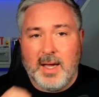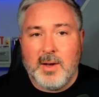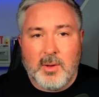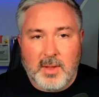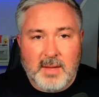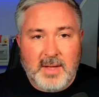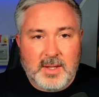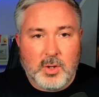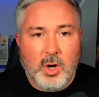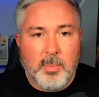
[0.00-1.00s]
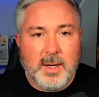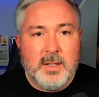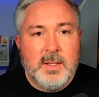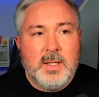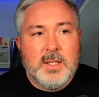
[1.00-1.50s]
I know that they've had the Copa,
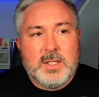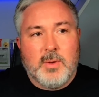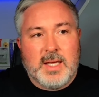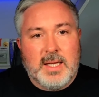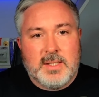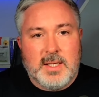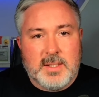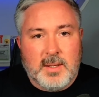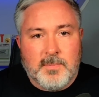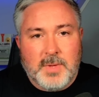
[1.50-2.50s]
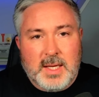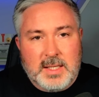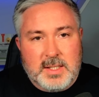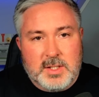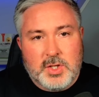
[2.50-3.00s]
so he gets his
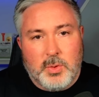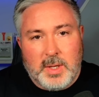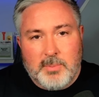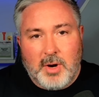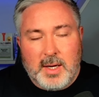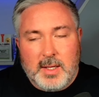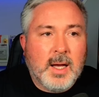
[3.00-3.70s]
2-week break.